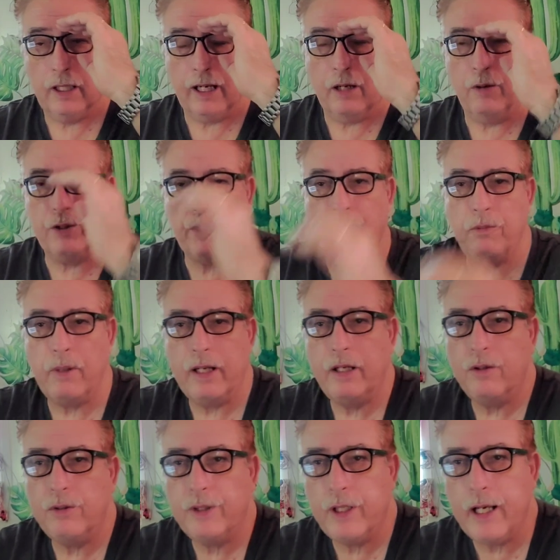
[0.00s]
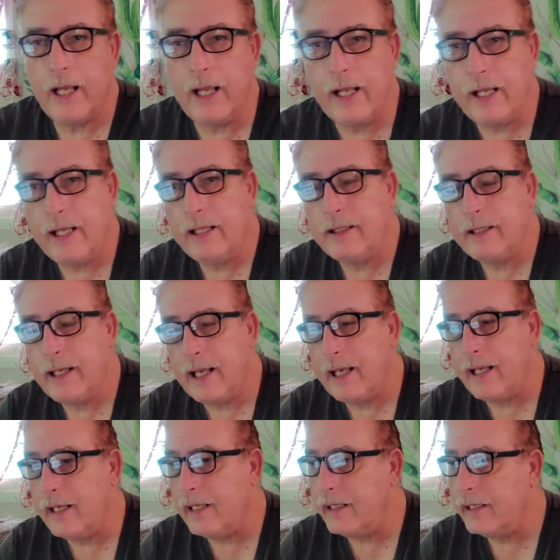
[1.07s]
How is everybody doing today?
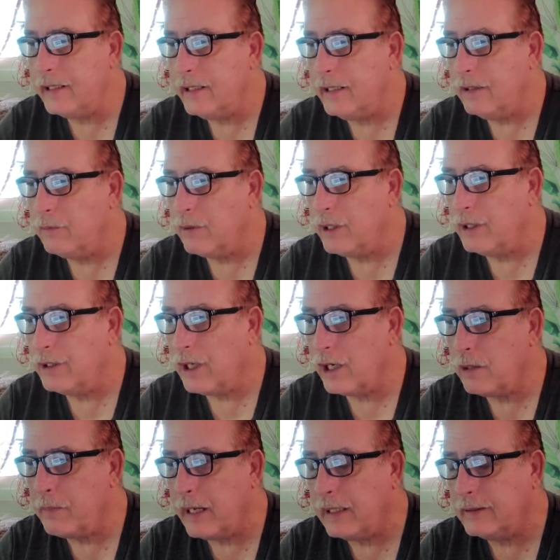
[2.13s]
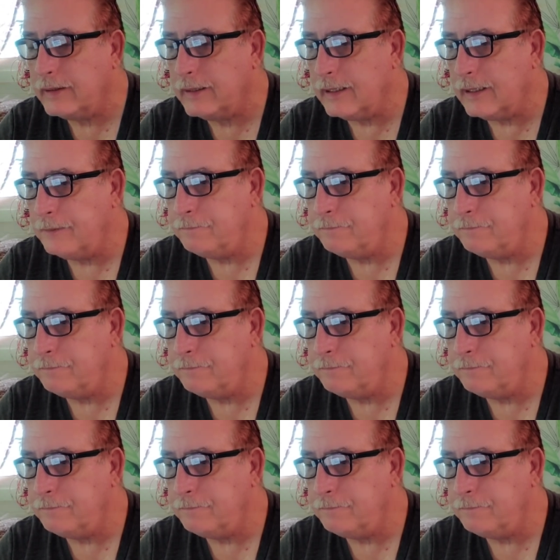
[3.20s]
Today, we're going to talk about